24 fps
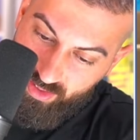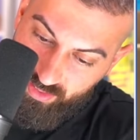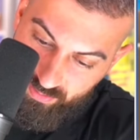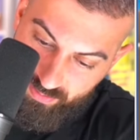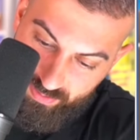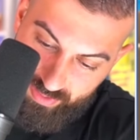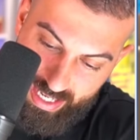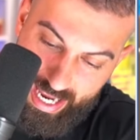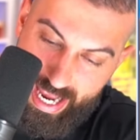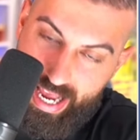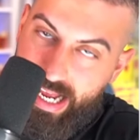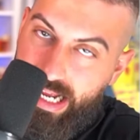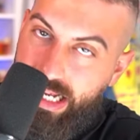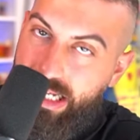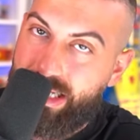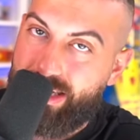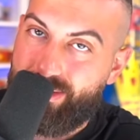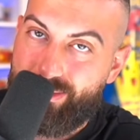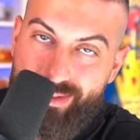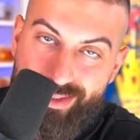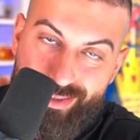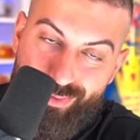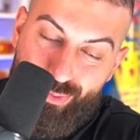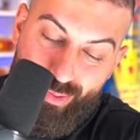Eh,
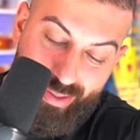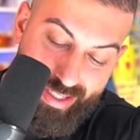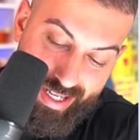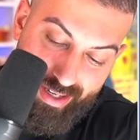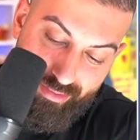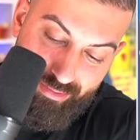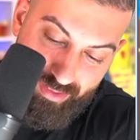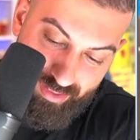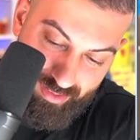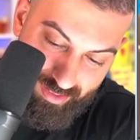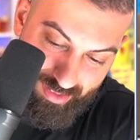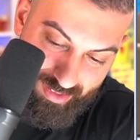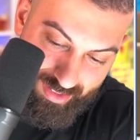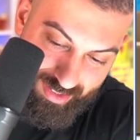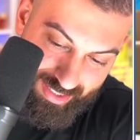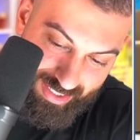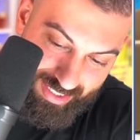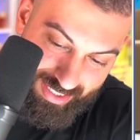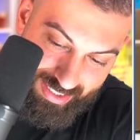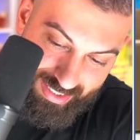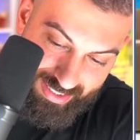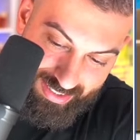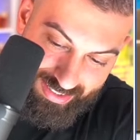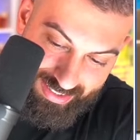that one's whatever.
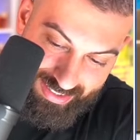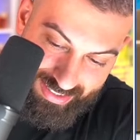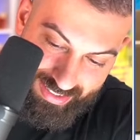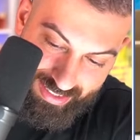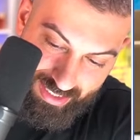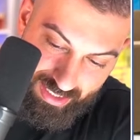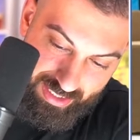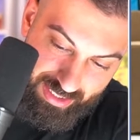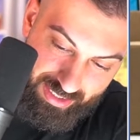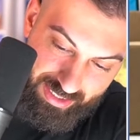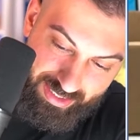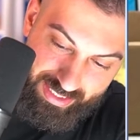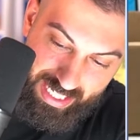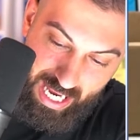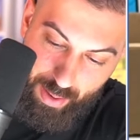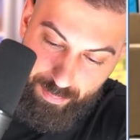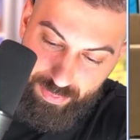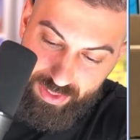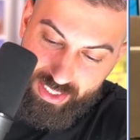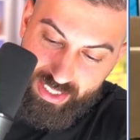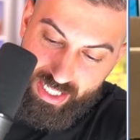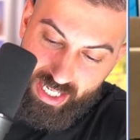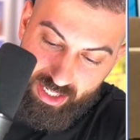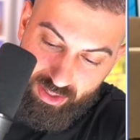
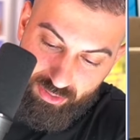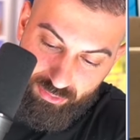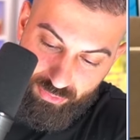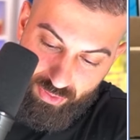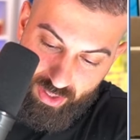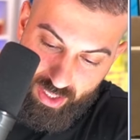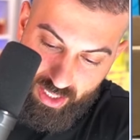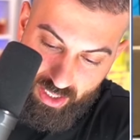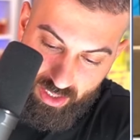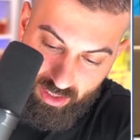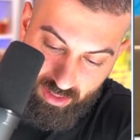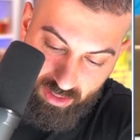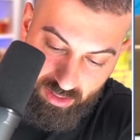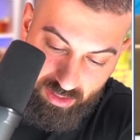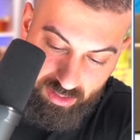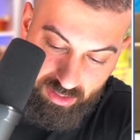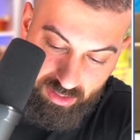Zamazenta V.